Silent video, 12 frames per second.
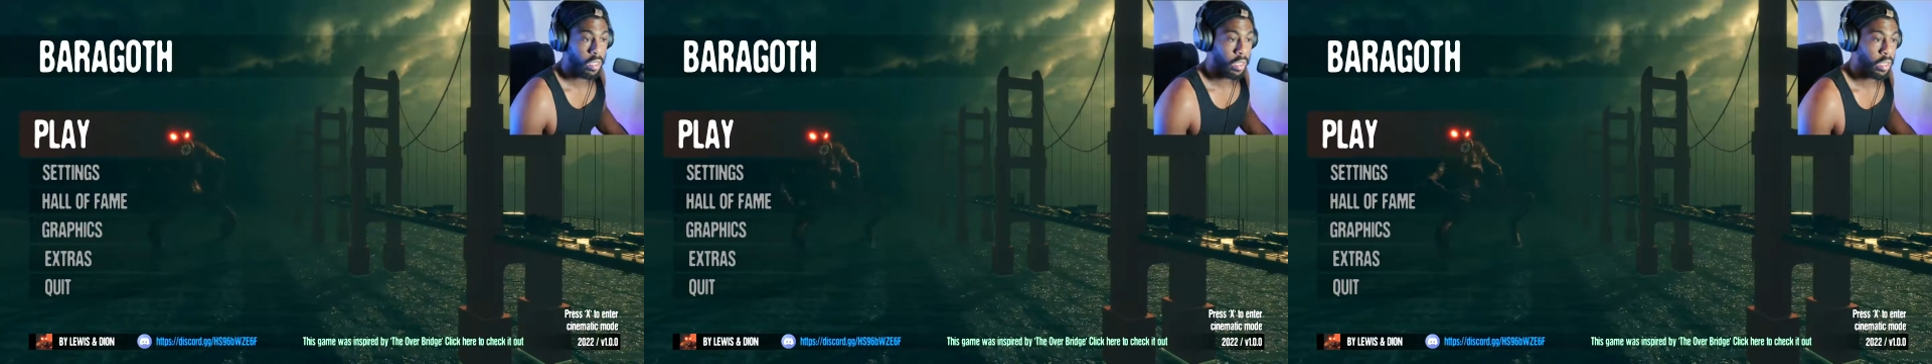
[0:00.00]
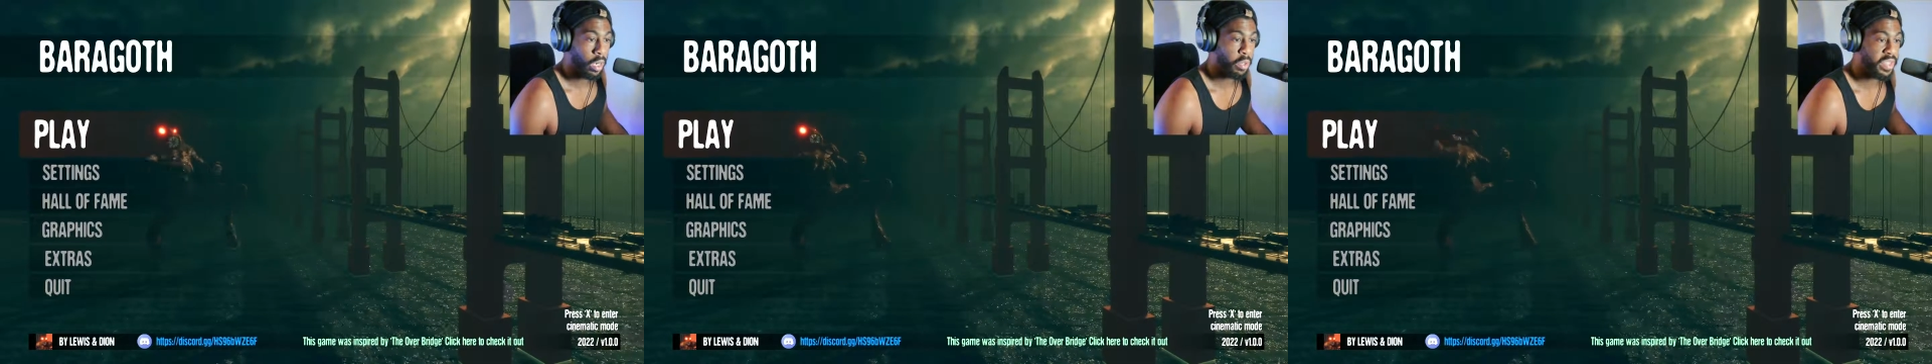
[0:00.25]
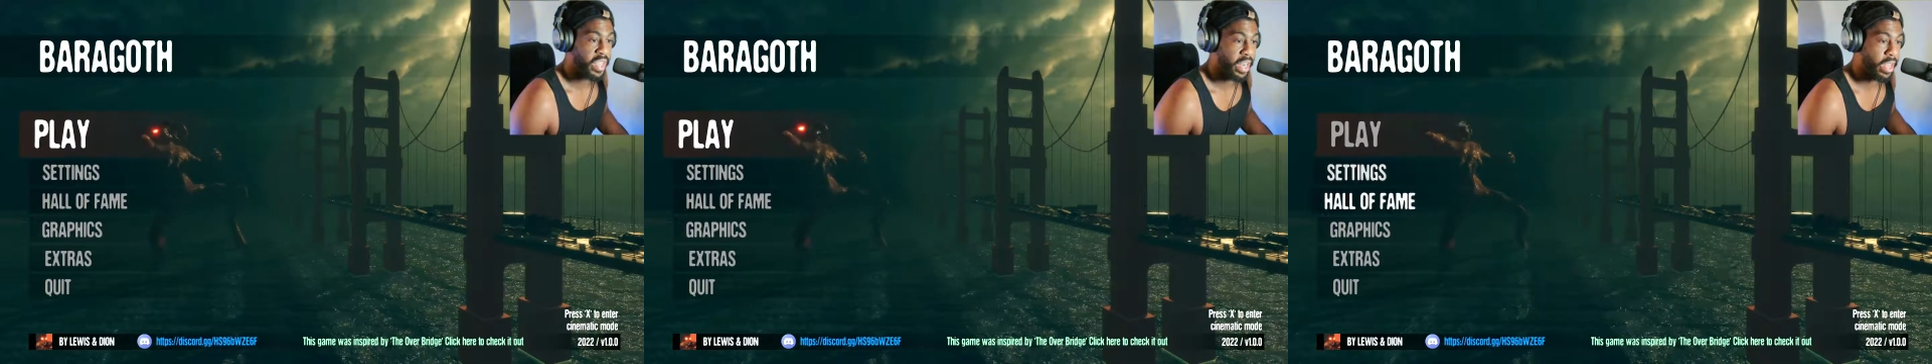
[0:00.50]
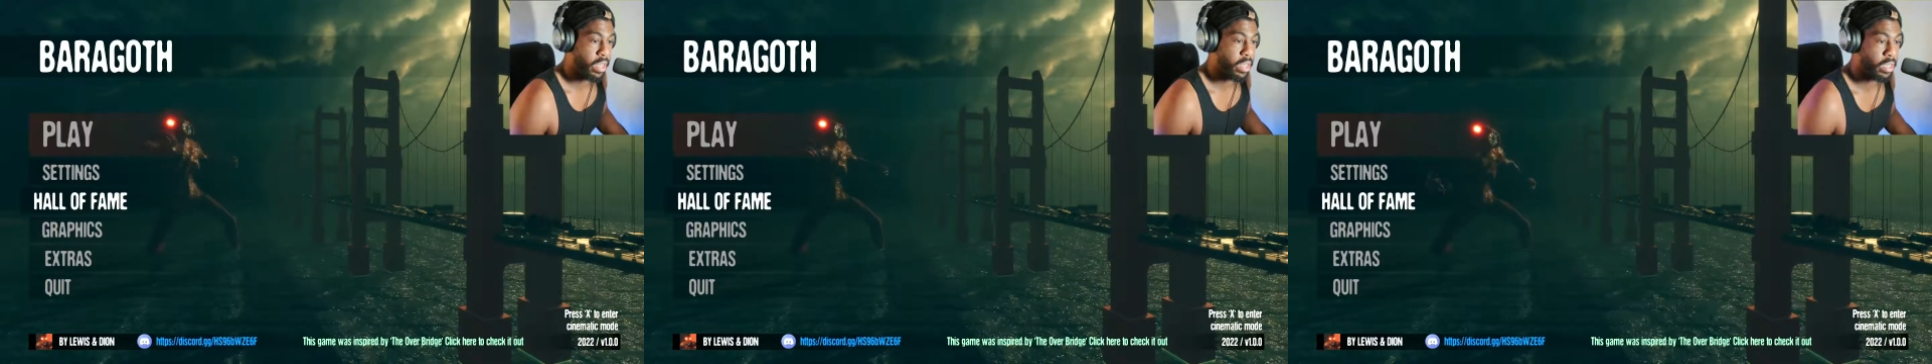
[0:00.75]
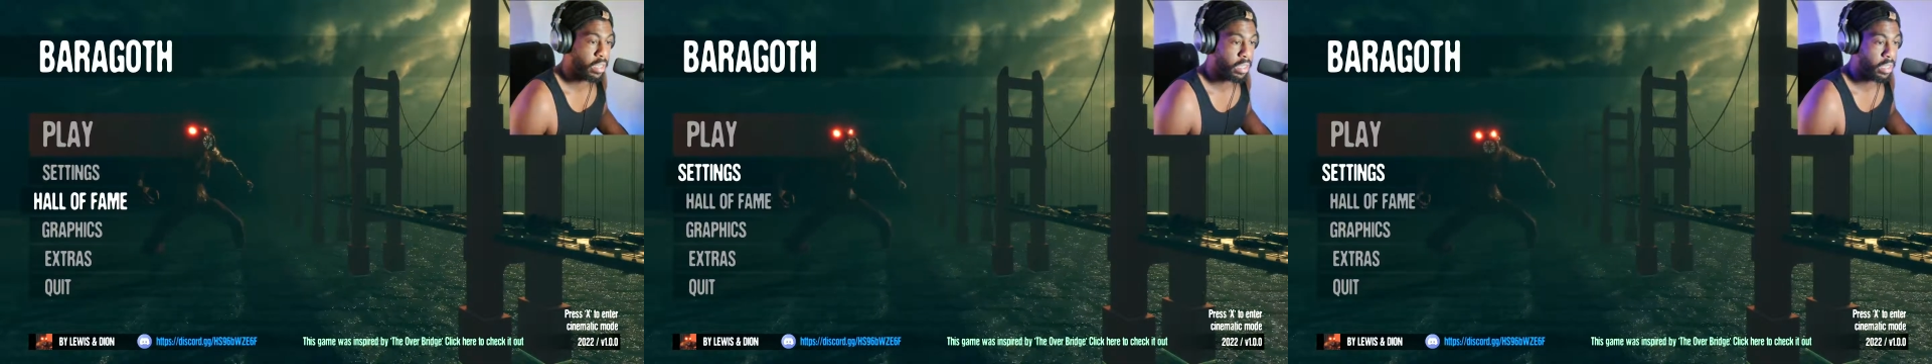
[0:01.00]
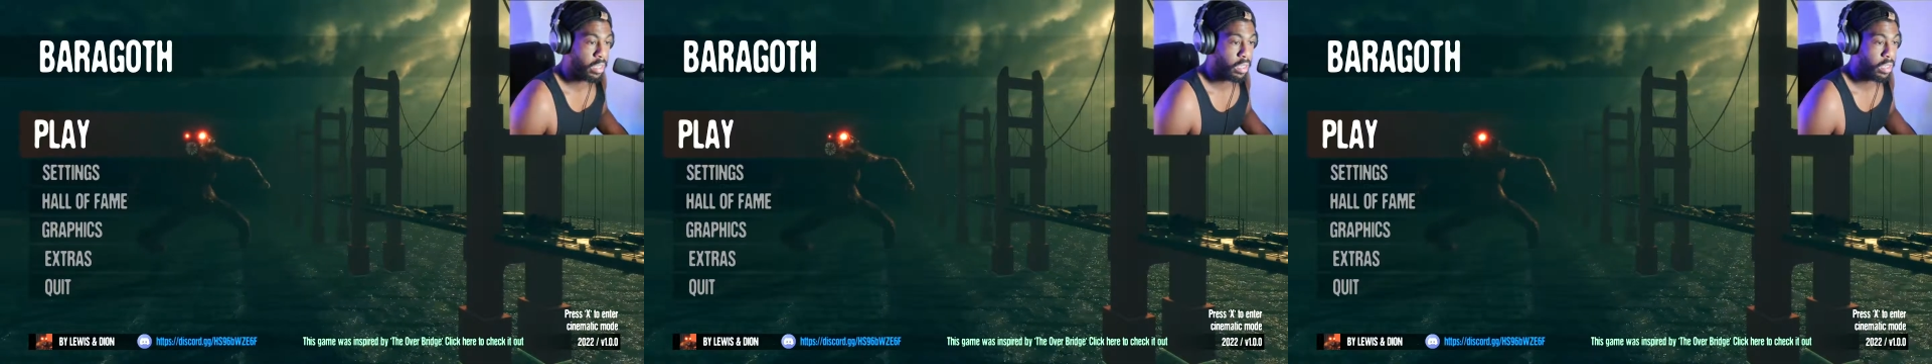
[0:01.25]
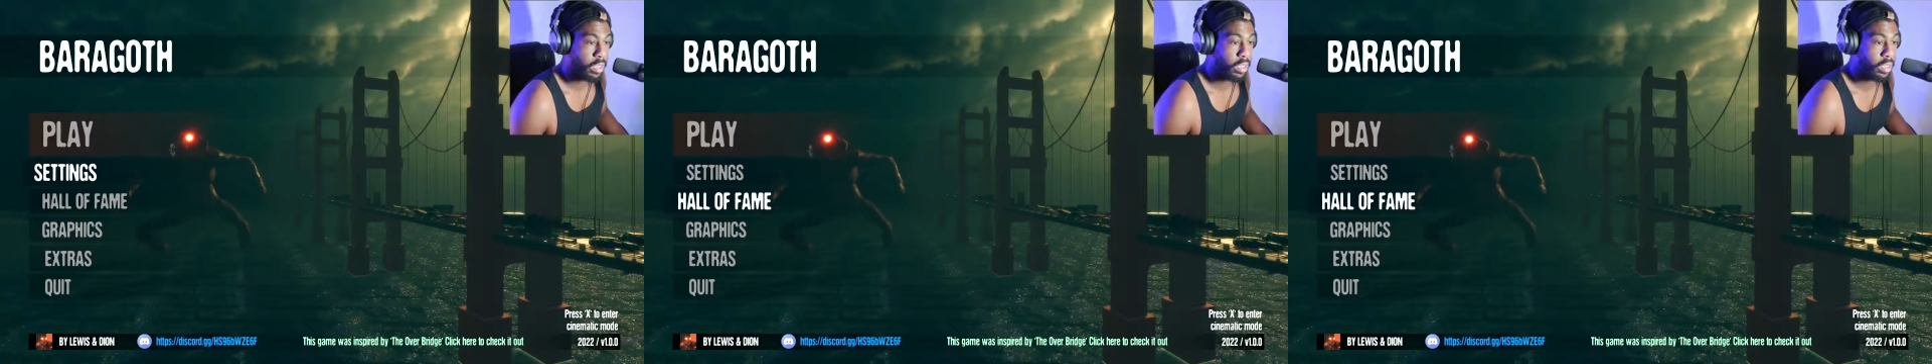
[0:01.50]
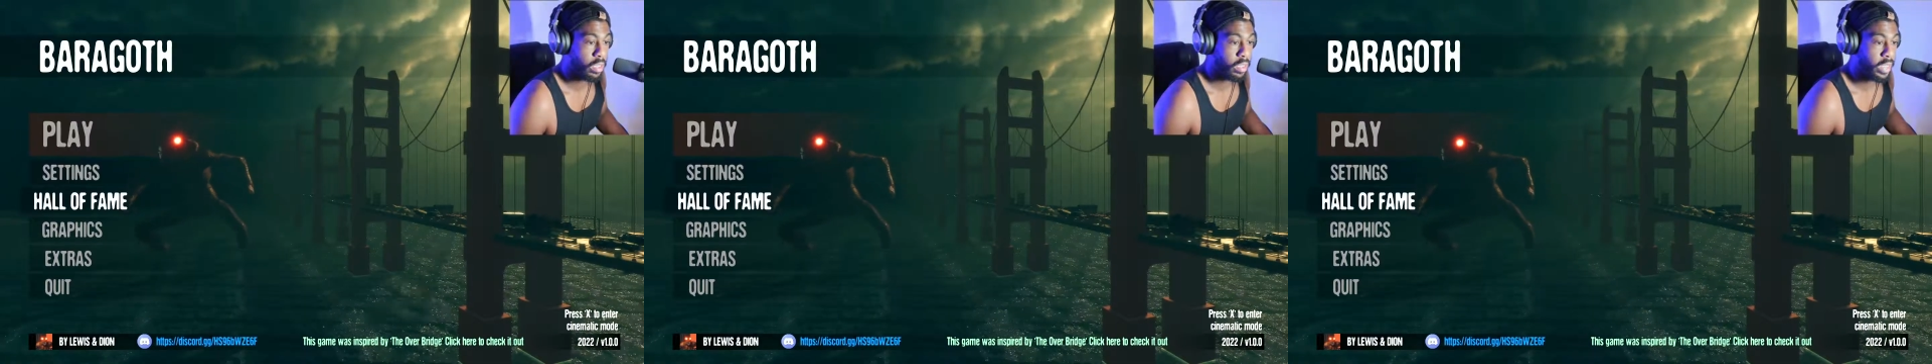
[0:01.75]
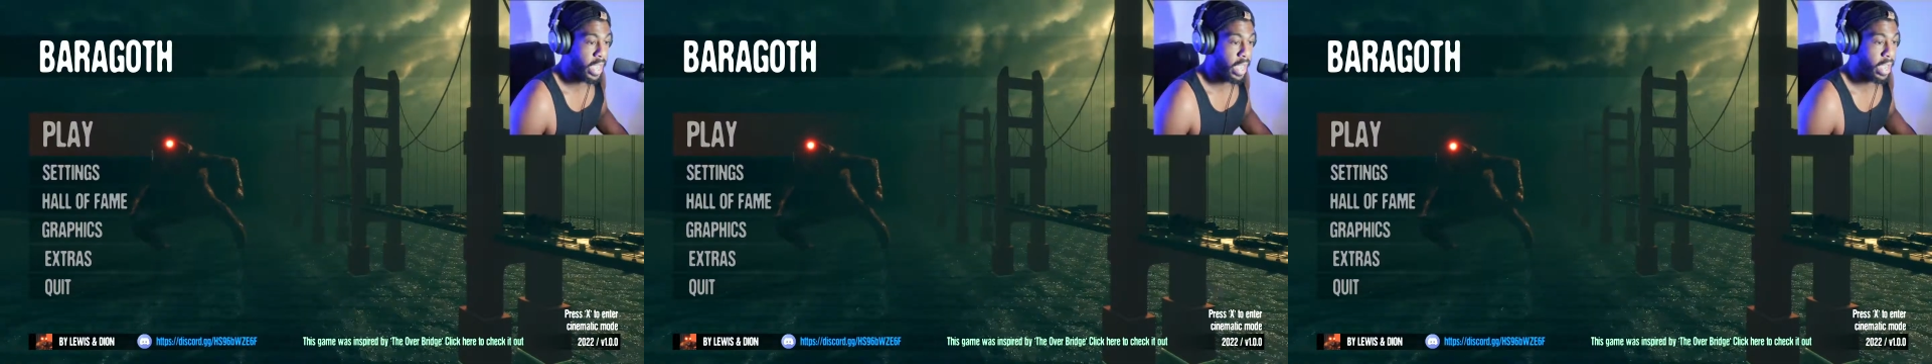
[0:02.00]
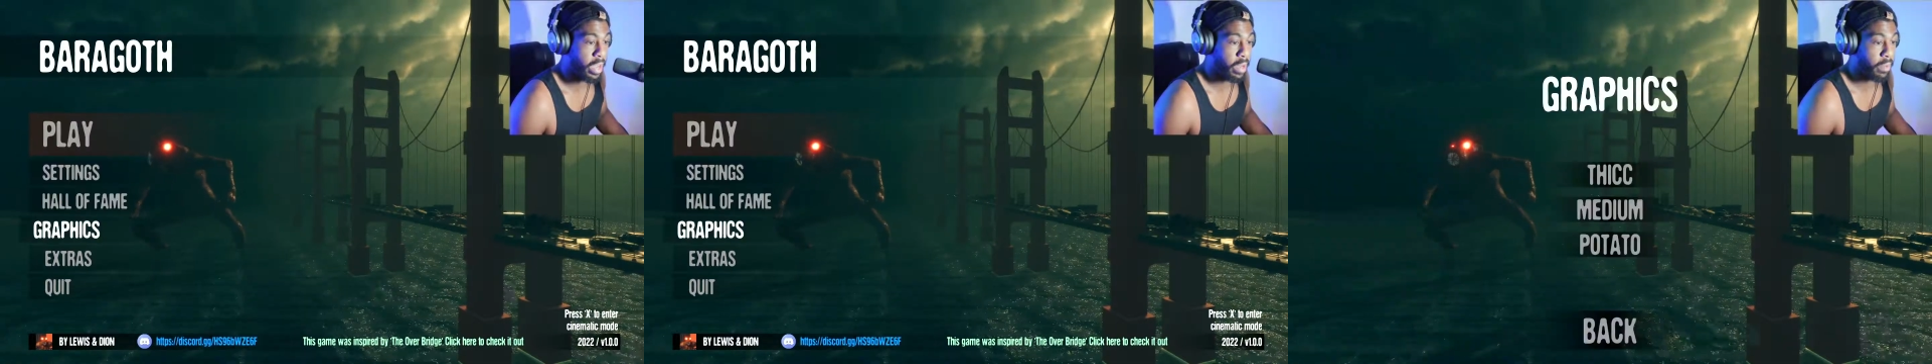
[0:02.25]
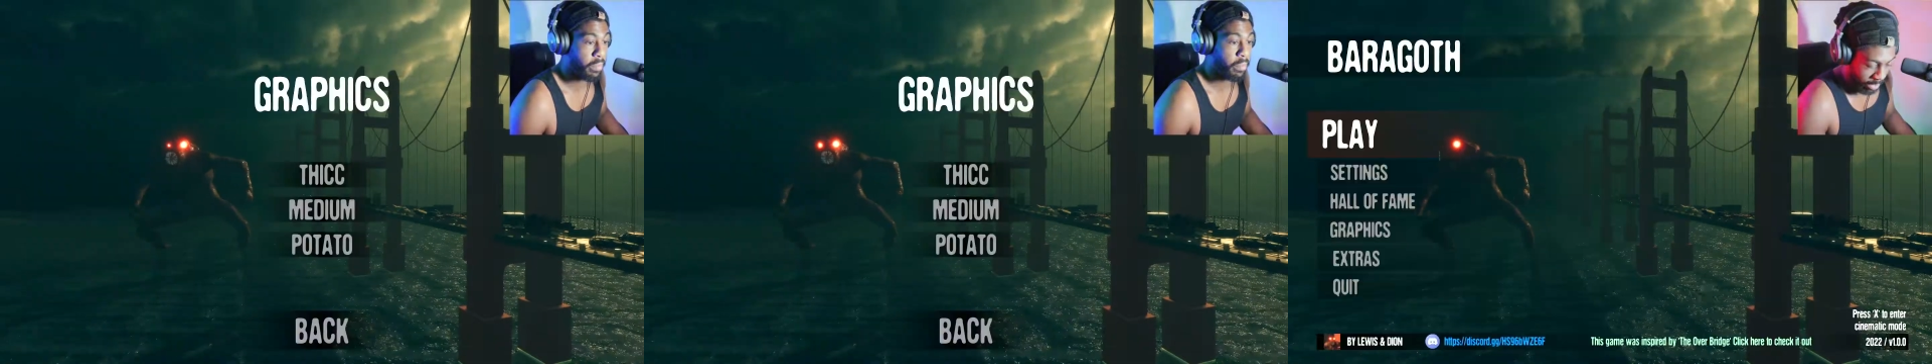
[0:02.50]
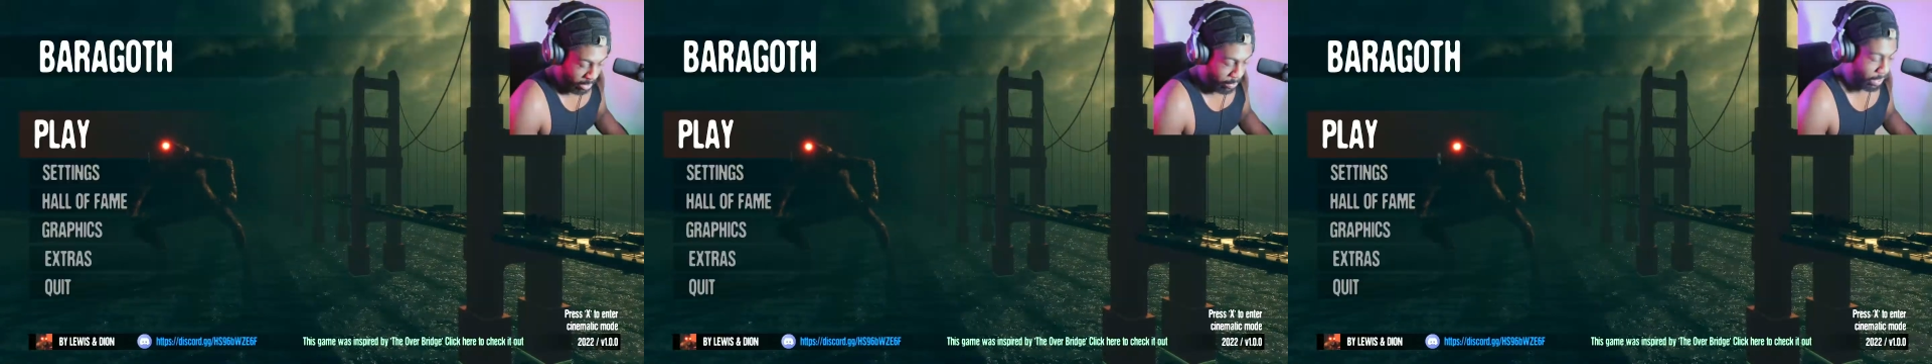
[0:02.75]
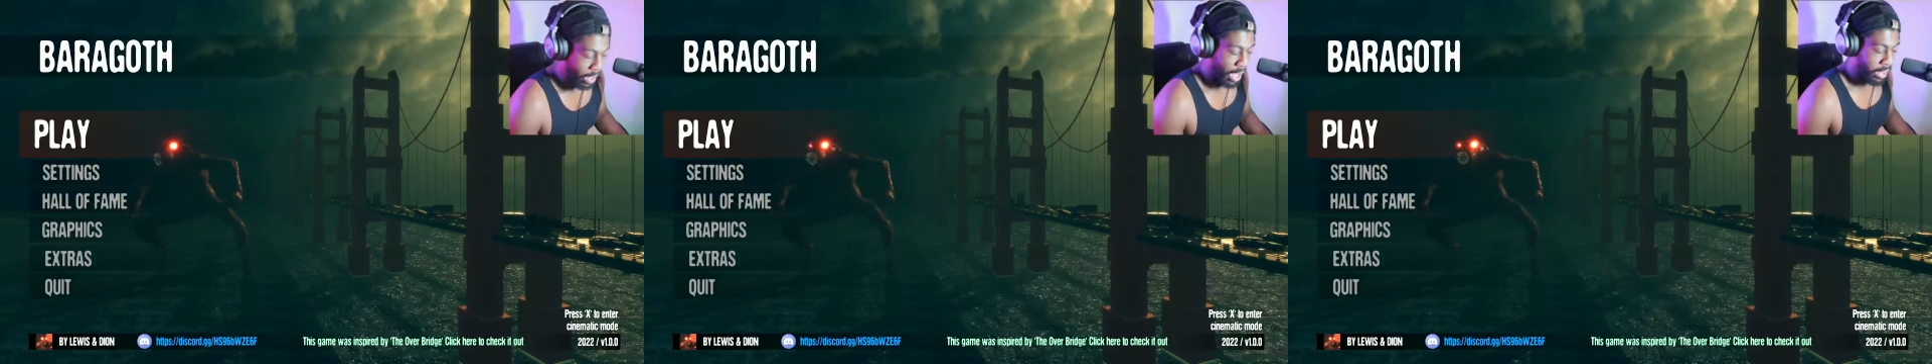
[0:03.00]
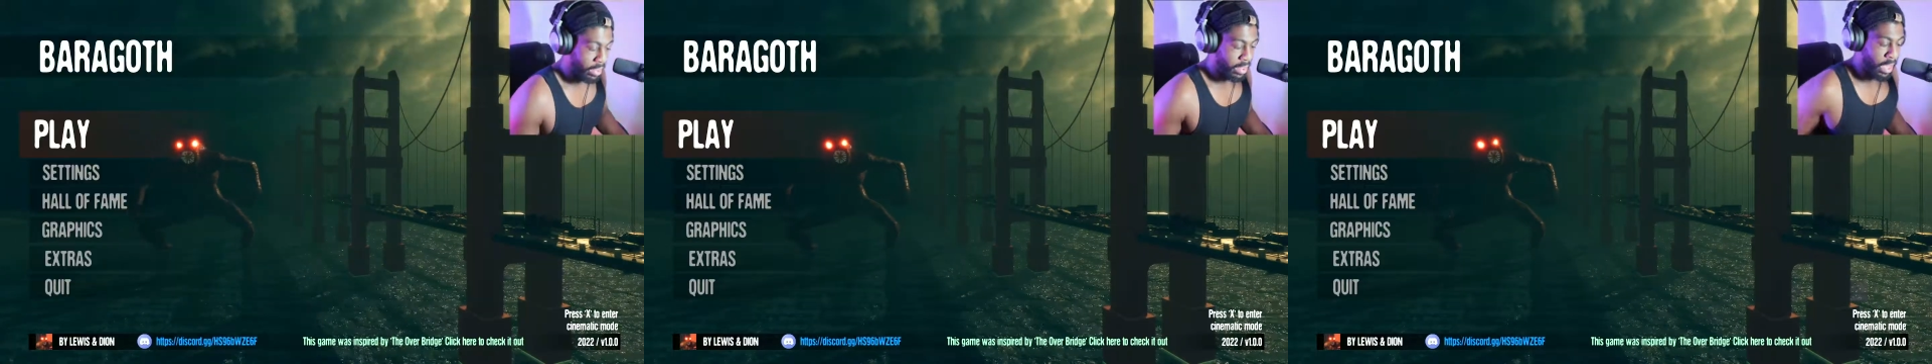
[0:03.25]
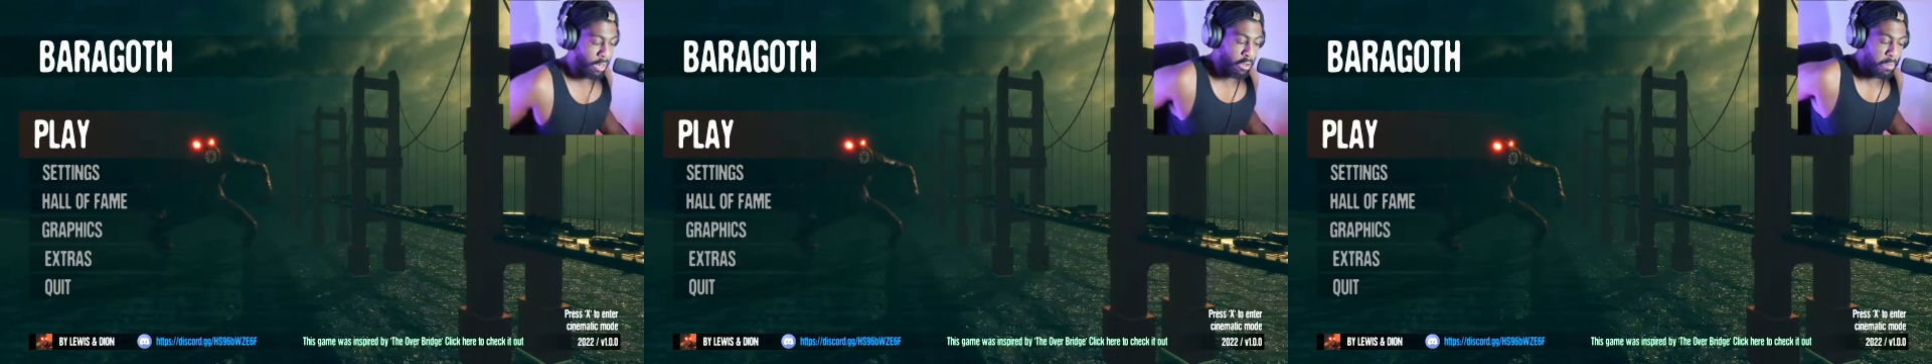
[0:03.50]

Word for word: Oh, is that it? Damn. Well, I thought it would be